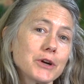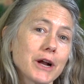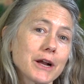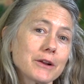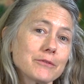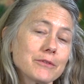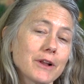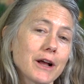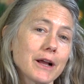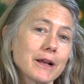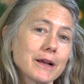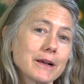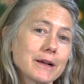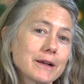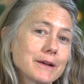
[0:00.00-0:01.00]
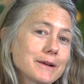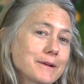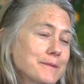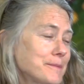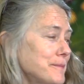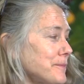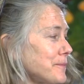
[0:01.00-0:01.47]
Dragonfly.
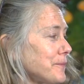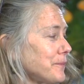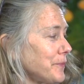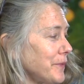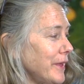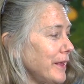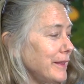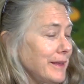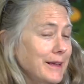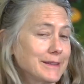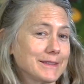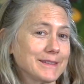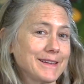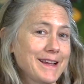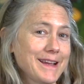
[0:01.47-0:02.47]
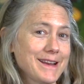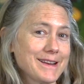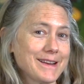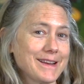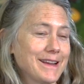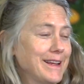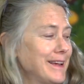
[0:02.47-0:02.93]
And that's the
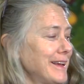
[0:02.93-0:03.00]
end.